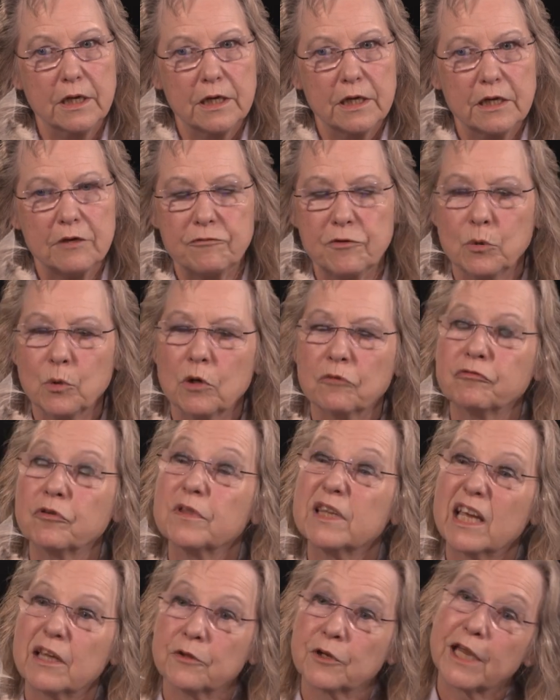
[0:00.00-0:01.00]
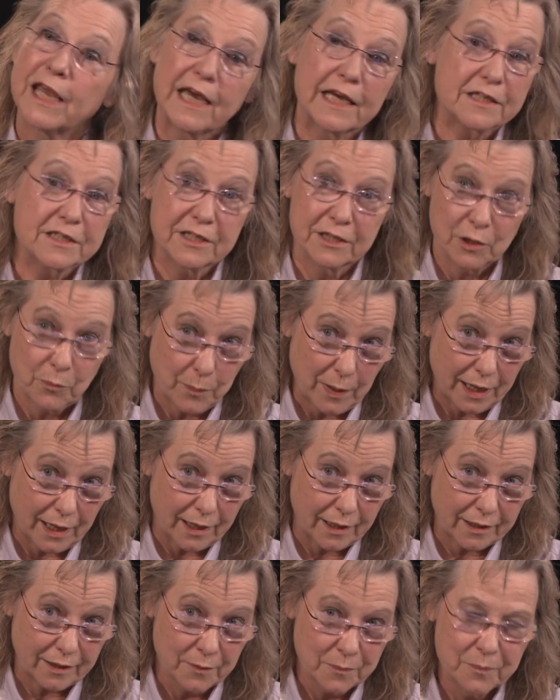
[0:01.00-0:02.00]
if you will, from the other cats in the
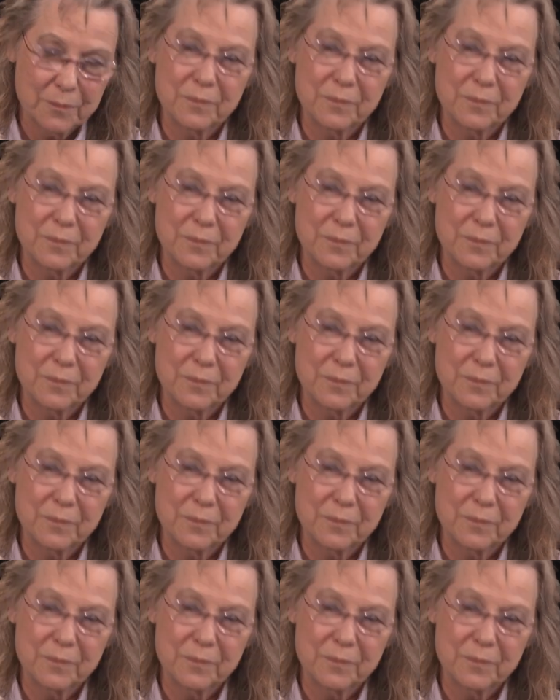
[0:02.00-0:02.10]
pack.